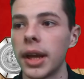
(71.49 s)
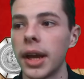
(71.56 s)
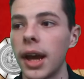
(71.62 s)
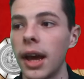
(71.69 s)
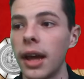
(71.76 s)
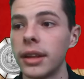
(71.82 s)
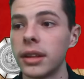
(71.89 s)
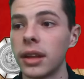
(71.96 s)

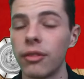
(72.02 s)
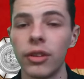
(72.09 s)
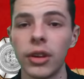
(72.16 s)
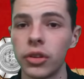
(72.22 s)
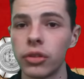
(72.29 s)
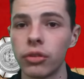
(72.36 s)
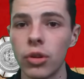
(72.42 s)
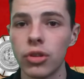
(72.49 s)
And I think
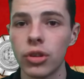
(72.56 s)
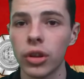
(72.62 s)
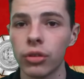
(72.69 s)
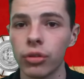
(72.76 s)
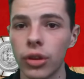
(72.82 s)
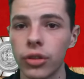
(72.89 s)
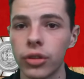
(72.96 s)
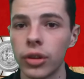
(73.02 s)
this is a real chance
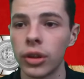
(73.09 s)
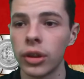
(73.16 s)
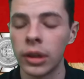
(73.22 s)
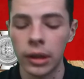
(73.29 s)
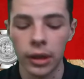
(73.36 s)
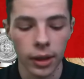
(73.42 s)
for us to,